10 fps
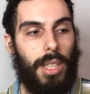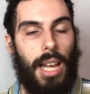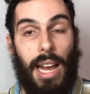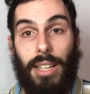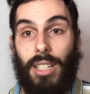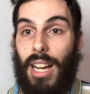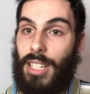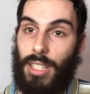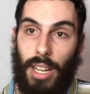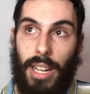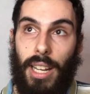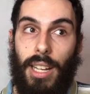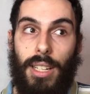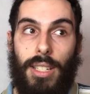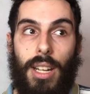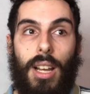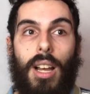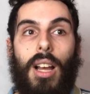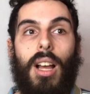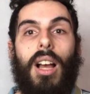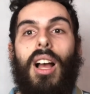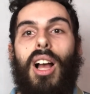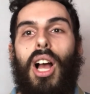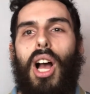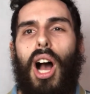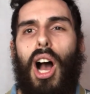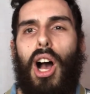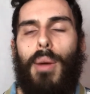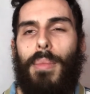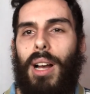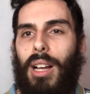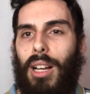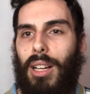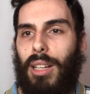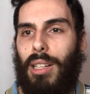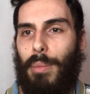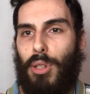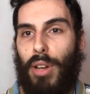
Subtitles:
and I studied, let me try